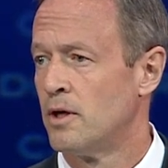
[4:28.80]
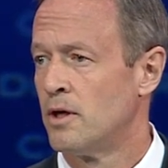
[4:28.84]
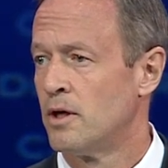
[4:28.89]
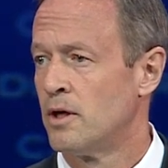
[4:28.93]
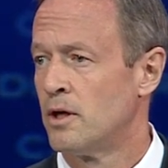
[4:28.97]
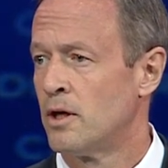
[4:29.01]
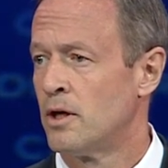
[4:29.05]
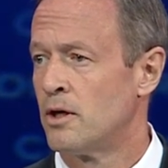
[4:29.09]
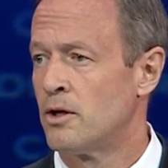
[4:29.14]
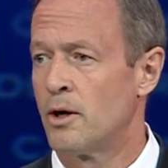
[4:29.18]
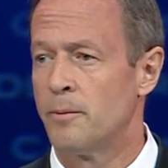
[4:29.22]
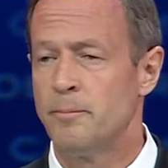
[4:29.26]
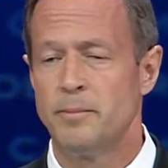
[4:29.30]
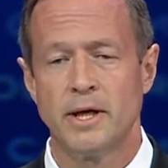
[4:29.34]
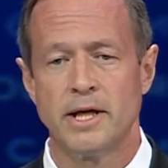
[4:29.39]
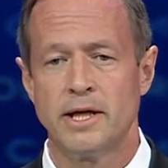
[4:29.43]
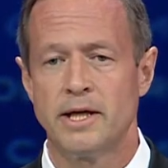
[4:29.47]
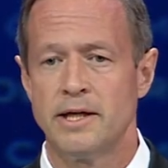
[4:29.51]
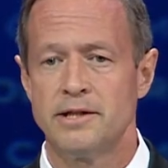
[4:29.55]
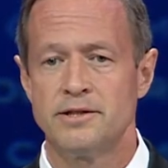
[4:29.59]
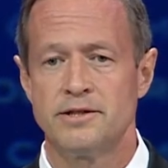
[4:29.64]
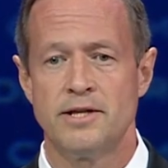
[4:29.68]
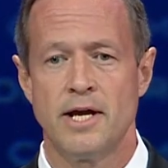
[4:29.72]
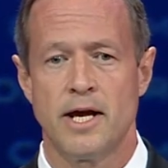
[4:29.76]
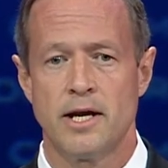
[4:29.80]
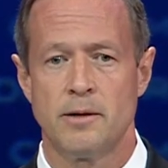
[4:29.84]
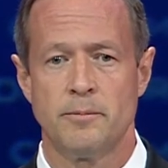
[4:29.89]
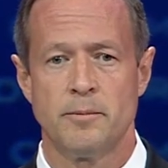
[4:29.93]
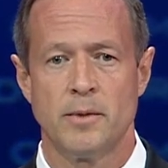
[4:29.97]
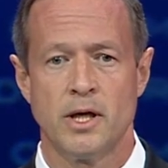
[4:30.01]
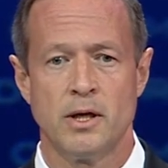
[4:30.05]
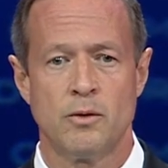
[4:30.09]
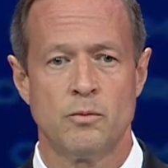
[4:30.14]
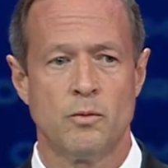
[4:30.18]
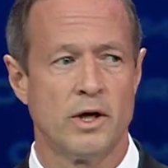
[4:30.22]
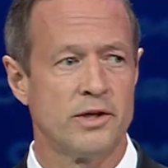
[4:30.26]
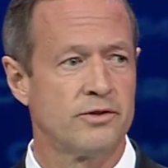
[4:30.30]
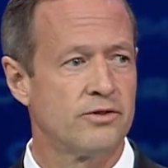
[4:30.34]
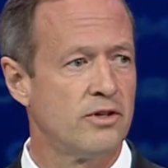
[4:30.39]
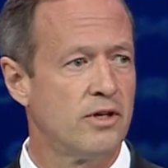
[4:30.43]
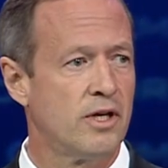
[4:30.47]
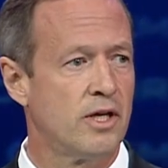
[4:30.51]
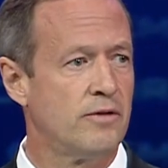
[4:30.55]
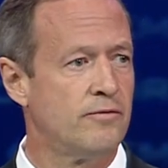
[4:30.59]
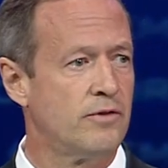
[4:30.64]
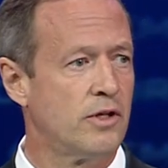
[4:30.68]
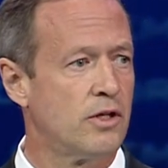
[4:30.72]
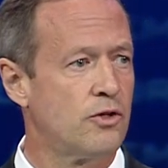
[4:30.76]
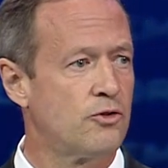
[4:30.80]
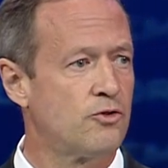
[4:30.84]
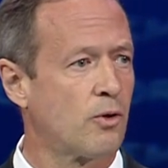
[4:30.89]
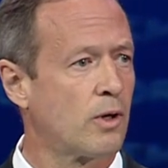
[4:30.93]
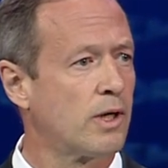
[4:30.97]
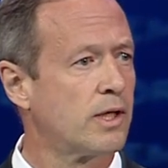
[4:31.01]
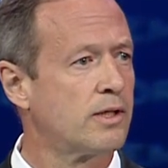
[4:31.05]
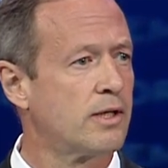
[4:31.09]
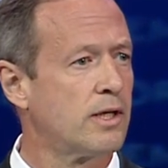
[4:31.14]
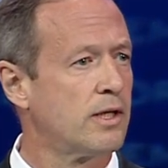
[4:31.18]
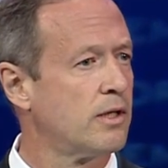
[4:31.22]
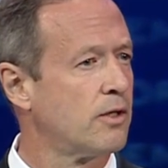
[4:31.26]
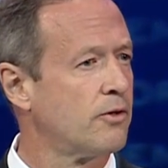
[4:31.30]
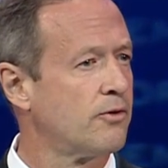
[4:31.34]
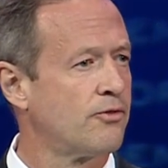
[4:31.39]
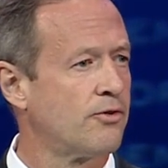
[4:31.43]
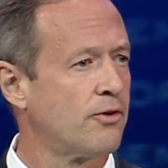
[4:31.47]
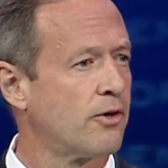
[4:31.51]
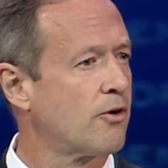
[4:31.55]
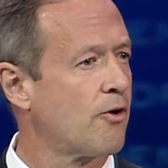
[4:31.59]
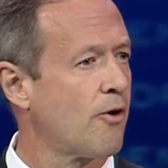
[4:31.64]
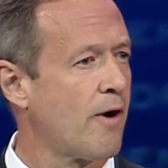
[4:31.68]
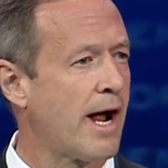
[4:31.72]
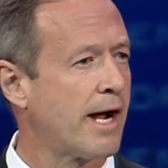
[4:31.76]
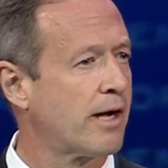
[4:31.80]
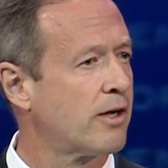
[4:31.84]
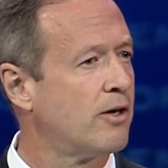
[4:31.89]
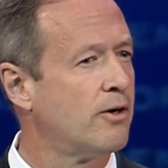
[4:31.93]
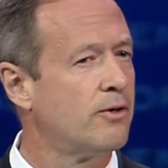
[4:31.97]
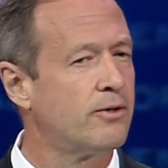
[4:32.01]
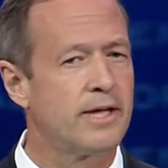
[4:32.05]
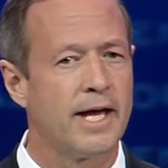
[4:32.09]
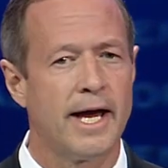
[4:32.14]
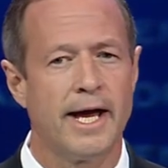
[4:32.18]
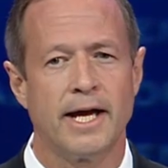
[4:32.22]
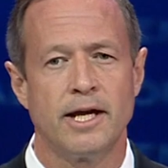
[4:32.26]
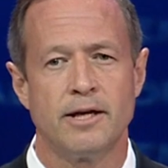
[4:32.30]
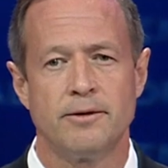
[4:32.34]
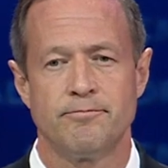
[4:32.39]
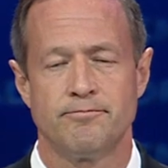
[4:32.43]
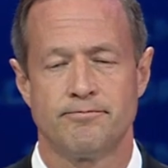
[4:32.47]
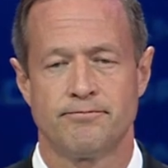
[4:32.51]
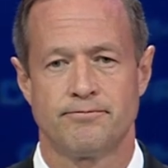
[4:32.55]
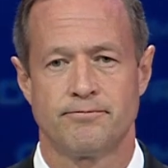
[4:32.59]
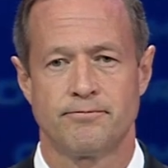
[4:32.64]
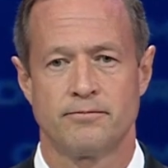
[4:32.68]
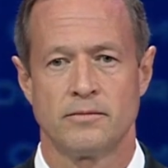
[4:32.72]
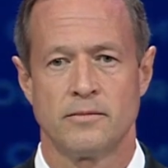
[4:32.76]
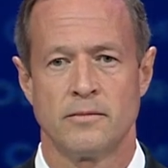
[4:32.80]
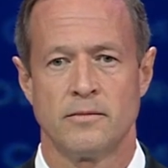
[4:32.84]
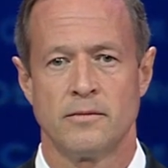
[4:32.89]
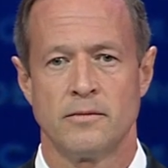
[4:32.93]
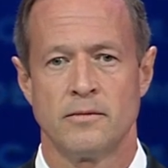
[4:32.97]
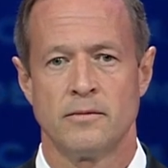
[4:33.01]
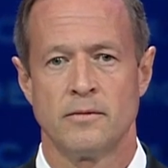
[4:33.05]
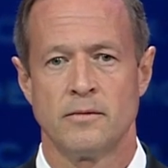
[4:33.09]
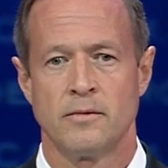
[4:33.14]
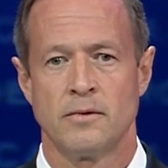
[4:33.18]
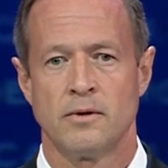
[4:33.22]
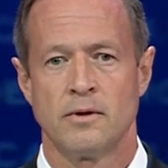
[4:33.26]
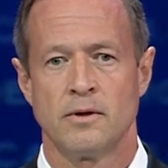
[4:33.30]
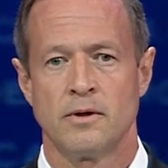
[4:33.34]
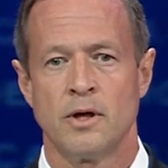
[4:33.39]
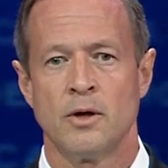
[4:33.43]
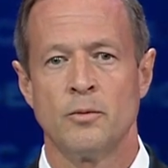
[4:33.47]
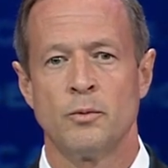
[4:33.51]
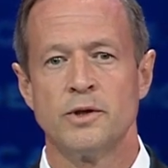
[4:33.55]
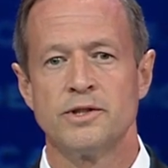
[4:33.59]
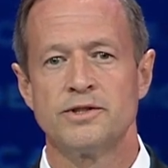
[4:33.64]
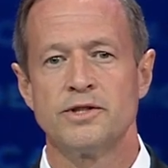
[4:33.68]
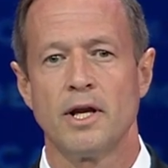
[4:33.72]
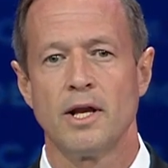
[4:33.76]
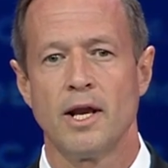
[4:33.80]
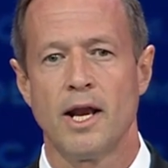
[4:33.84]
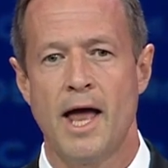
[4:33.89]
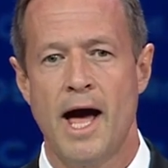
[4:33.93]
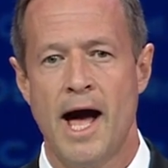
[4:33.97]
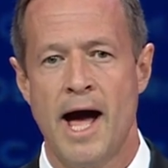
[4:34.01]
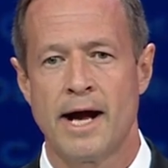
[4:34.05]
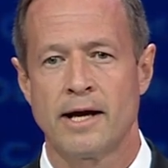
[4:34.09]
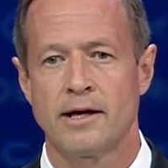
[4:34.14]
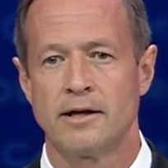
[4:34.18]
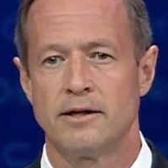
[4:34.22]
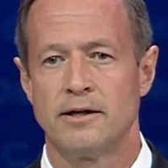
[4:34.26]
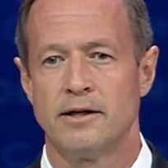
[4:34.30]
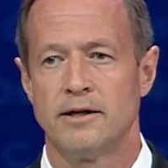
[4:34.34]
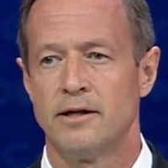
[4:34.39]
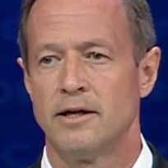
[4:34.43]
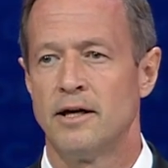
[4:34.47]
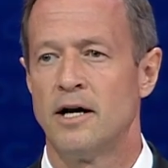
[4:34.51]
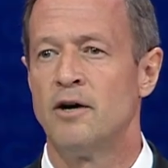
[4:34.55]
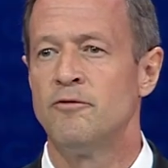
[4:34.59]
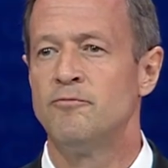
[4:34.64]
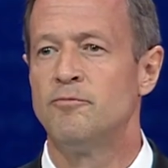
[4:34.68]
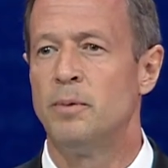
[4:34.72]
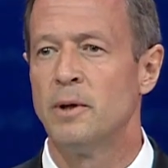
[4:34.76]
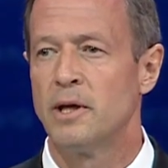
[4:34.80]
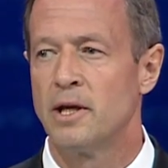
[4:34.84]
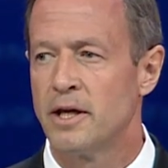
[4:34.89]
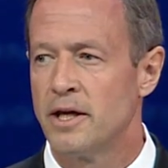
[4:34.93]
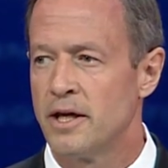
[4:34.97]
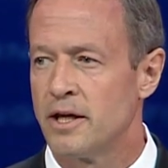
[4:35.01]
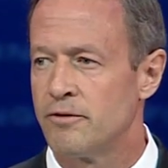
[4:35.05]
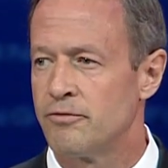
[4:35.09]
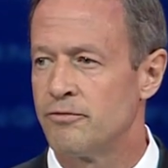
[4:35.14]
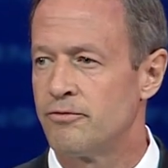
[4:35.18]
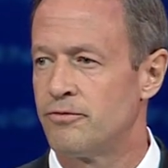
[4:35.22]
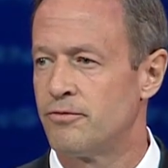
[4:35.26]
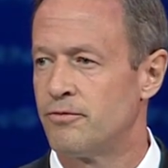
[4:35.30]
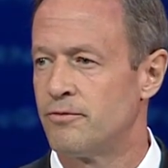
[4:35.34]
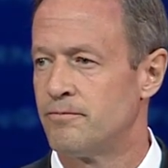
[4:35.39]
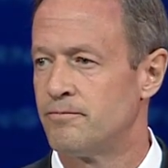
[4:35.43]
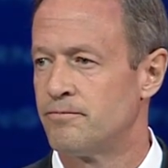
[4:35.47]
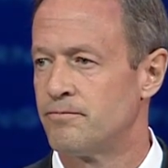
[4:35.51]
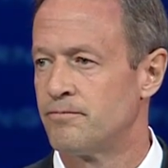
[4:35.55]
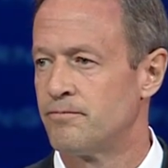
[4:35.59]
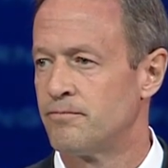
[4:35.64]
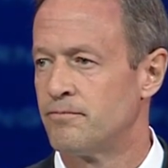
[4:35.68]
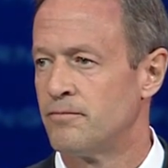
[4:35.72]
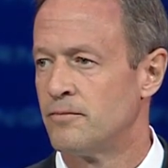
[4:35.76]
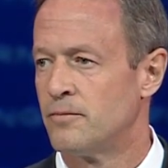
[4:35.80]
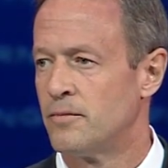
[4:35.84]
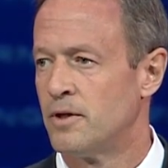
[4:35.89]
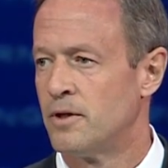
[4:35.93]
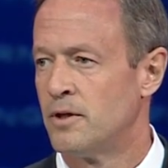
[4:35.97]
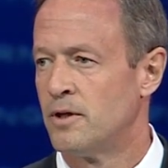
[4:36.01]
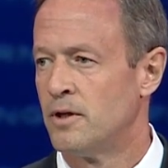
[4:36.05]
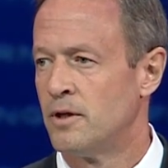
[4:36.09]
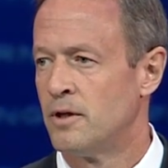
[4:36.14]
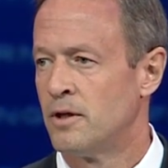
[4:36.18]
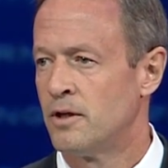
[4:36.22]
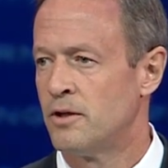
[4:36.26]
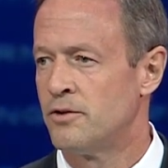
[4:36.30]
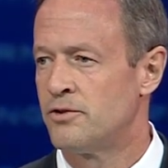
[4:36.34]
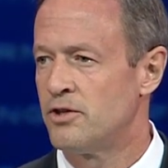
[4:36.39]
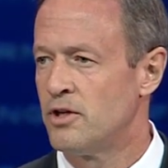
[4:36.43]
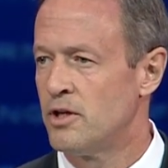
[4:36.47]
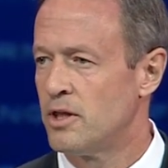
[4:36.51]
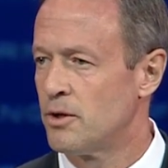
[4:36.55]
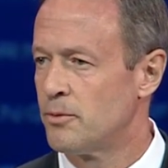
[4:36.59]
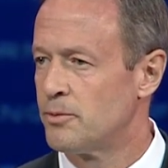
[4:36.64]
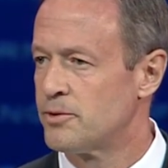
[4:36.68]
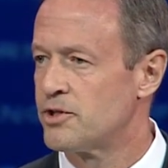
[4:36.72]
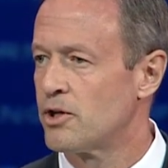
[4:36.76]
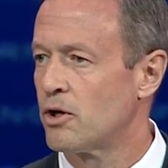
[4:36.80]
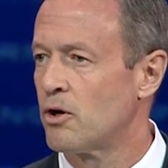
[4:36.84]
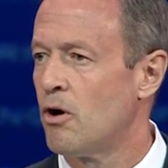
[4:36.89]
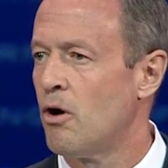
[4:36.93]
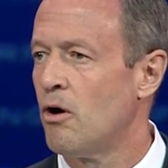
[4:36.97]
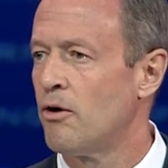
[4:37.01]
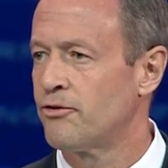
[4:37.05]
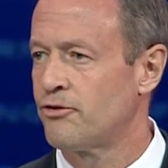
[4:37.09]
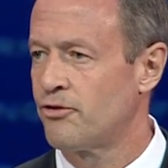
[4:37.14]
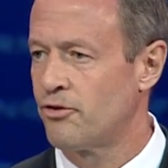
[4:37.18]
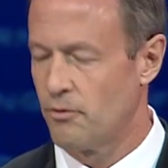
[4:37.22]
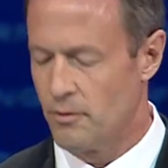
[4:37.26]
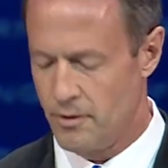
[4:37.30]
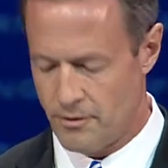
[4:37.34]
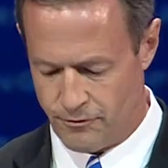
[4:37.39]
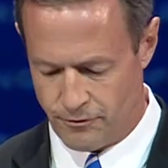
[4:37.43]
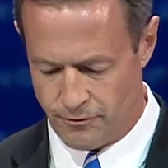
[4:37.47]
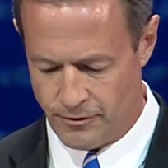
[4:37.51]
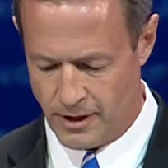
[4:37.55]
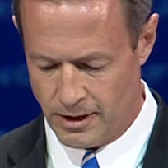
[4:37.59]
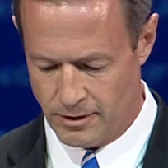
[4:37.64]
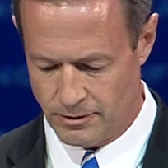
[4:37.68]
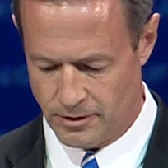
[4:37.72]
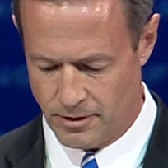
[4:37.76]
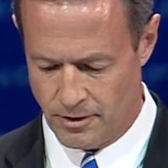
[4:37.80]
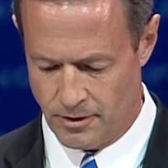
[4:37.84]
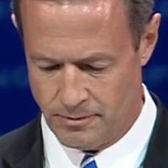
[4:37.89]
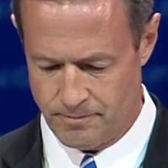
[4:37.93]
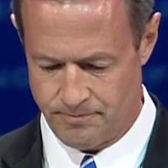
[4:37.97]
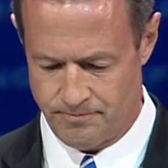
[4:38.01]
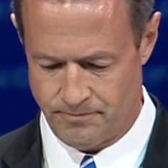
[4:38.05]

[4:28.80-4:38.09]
And our biggest enemy wasn't even the drug dealers or crack cocaine. It was a lack of belief. You see, there was a culture of failure